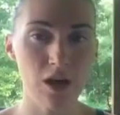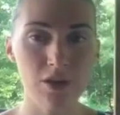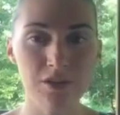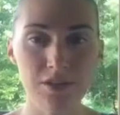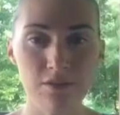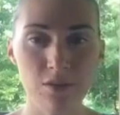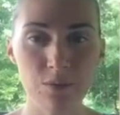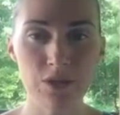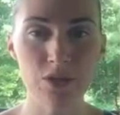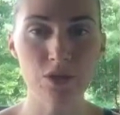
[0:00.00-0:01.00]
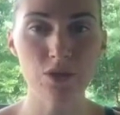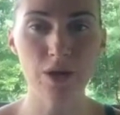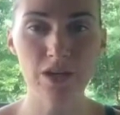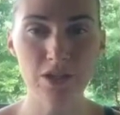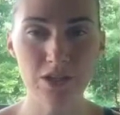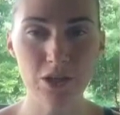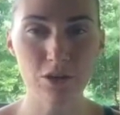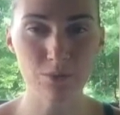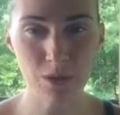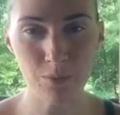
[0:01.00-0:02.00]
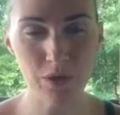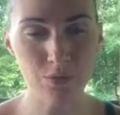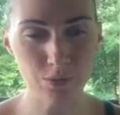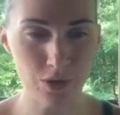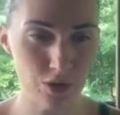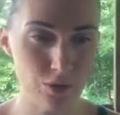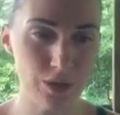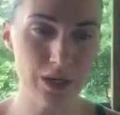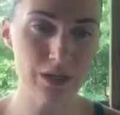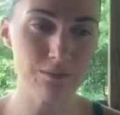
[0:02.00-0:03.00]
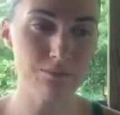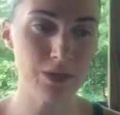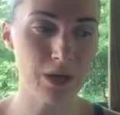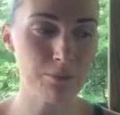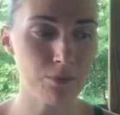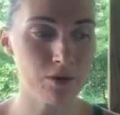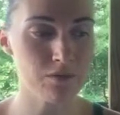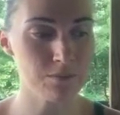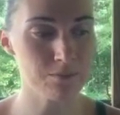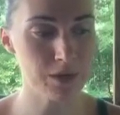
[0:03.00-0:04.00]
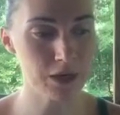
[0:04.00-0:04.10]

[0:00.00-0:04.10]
all the stuff that we do. I just hope that we grow and become more of a